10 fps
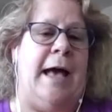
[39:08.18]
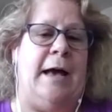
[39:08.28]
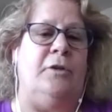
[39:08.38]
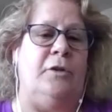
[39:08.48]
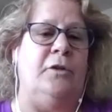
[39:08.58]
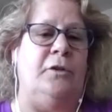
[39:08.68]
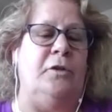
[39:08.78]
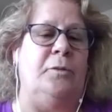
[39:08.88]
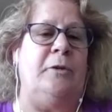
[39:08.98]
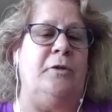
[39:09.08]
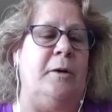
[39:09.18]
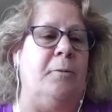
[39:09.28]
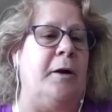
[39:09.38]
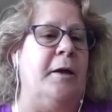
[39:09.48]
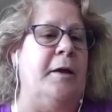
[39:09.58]
Actually, just do specialty
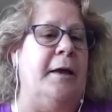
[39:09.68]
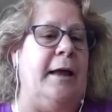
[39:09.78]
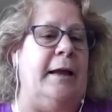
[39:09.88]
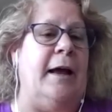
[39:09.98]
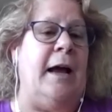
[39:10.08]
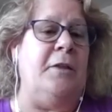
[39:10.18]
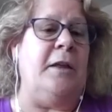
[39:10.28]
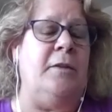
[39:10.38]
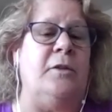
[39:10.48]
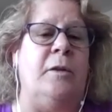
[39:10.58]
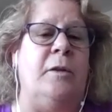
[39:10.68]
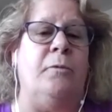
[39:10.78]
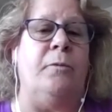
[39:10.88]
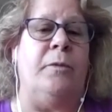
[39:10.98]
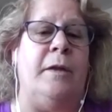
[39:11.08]
work. And I think this
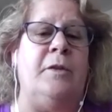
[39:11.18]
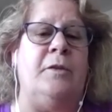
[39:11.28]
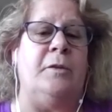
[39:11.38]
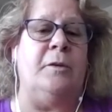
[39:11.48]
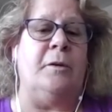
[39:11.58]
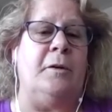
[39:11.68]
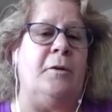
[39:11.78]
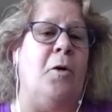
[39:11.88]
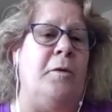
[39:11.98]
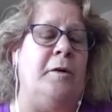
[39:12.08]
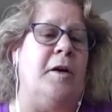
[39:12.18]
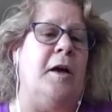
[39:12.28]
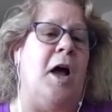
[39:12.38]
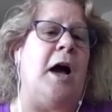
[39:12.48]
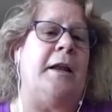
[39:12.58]
COVID's
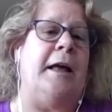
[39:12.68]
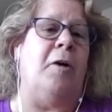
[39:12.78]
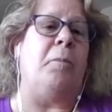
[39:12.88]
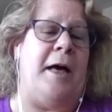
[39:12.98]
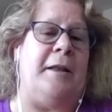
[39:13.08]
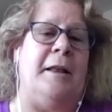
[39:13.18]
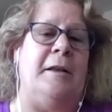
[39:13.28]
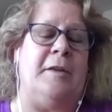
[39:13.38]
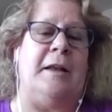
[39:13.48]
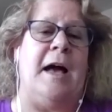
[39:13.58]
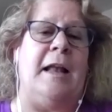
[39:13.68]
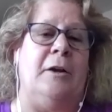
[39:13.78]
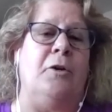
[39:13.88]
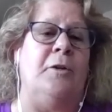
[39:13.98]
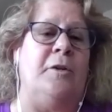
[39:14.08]
not going to help that. It's going to kind of
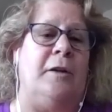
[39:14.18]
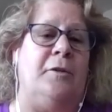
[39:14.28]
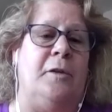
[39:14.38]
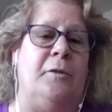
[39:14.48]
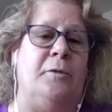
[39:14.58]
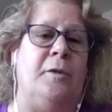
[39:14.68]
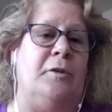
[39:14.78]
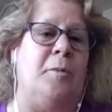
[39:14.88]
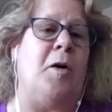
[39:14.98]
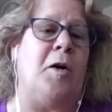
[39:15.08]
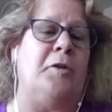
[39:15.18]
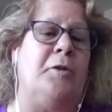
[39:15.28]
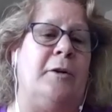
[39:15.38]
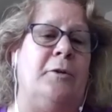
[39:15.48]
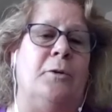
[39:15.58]
encourage that. So the small
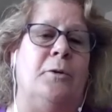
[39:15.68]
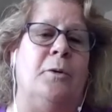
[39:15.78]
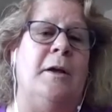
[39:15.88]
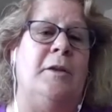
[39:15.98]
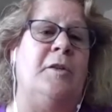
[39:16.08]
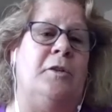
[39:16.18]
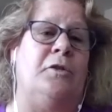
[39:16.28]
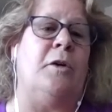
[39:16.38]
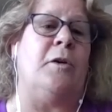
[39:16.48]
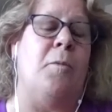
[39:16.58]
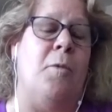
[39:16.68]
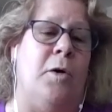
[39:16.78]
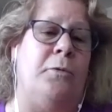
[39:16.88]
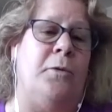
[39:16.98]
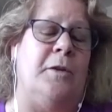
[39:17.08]
contractor who is going to struggle
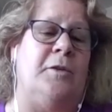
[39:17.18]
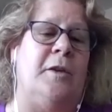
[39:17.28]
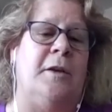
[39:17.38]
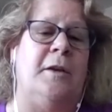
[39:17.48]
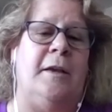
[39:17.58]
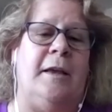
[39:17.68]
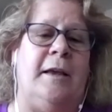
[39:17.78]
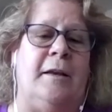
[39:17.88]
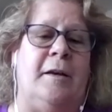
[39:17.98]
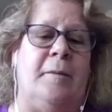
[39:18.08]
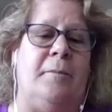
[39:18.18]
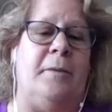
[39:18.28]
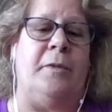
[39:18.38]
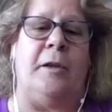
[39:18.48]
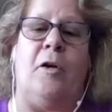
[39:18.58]
more through this, and
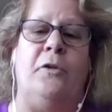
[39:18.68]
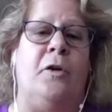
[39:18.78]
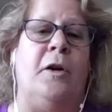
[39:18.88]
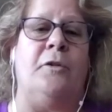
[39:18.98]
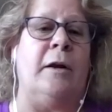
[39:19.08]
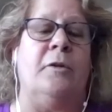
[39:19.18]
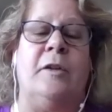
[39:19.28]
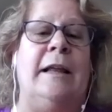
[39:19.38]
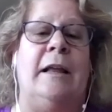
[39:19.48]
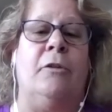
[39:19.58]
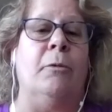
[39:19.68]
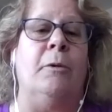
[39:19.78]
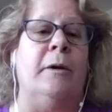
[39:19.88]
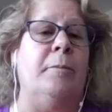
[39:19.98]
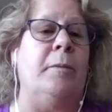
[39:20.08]
the larger contractor is going to get
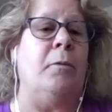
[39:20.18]
through it.